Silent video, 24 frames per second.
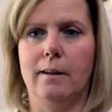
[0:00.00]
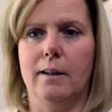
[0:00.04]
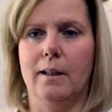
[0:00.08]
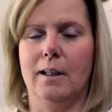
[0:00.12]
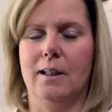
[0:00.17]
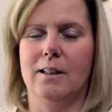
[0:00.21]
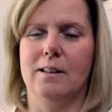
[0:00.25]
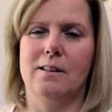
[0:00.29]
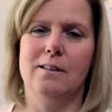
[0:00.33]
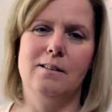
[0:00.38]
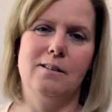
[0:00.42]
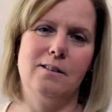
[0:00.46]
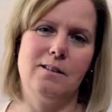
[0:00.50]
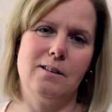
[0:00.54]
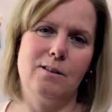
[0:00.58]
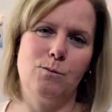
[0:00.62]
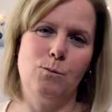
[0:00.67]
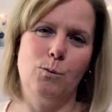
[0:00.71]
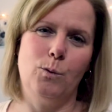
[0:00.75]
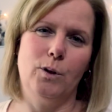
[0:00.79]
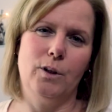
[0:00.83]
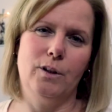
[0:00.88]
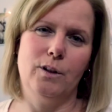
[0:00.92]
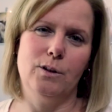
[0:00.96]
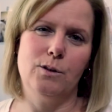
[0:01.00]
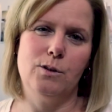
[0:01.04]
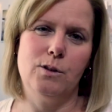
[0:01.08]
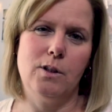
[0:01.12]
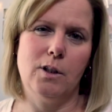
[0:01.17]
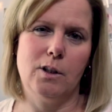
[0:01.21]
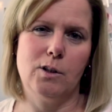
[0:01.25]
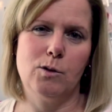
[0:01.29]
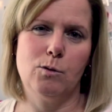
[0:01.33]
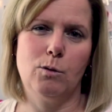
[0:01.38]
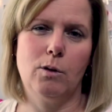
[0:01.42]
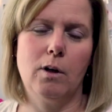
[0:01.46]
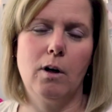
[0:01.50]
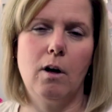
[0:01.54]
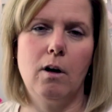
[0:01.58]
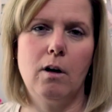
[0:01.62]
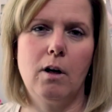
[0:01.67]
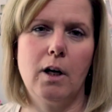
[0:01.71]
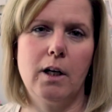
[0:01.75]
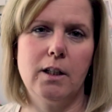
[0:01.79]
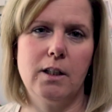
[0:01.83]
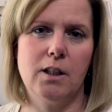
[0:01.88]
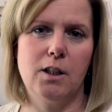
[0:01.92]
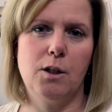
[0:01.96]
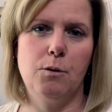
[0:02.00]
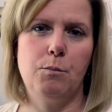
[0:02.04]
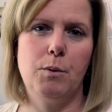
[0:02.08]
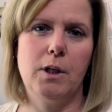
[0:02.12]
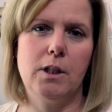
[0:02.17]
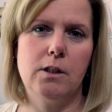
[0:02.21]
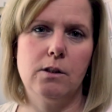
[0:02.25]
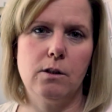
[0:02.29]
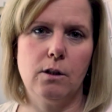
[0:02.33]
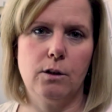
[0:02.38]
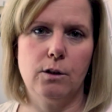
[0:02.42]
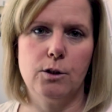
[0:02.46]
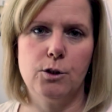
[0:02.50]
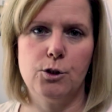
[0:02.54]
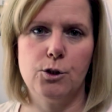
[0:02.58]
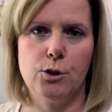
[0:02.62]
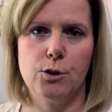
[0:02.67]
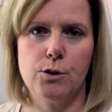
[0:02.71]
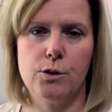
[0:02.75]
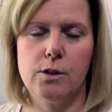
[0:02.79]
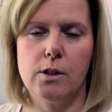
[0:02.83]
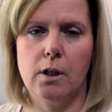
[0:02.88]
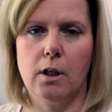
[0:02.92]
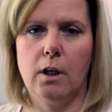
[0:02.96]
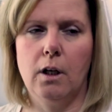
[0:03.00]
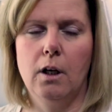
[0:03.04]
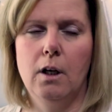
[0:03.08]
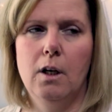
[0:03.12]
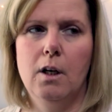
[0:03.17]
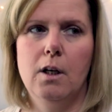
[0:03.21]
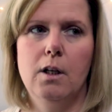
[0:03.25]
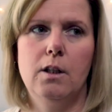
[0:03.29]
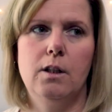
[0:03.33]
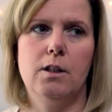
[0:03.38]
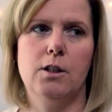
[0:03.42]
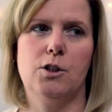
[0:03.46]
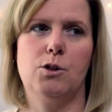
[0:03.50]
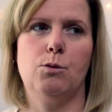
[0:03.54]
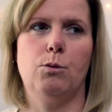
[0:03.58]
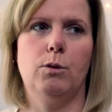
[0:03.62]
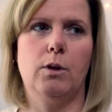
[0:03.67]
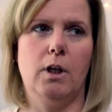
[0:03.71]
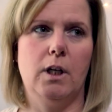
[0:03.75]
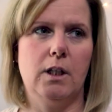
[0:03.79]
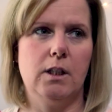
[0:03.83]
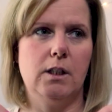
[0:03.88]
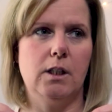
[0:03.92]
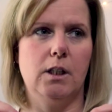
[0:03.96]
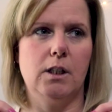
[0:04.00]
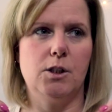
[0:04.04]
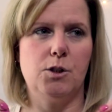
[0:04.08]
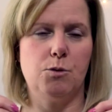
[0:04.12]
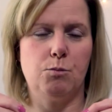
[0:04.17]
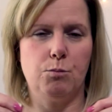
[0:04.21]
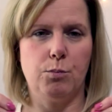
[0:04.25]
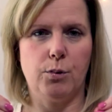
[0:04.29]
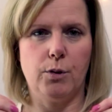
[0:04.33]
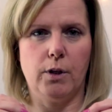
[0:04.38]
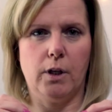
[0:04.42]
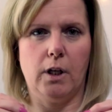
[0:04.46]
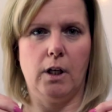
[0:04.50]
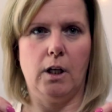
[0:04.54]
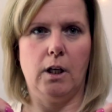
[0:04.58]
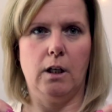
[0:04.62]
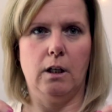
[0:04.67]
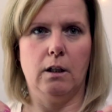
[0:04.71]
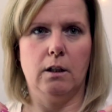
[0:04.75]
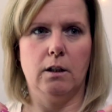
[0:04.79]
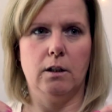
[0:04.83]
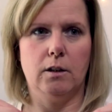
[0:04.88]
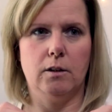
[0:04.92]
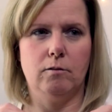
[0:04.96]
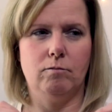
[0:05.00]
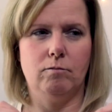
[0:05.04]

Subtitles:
I think it's one of those things where it all kind of depends on the jersey. This one is pretty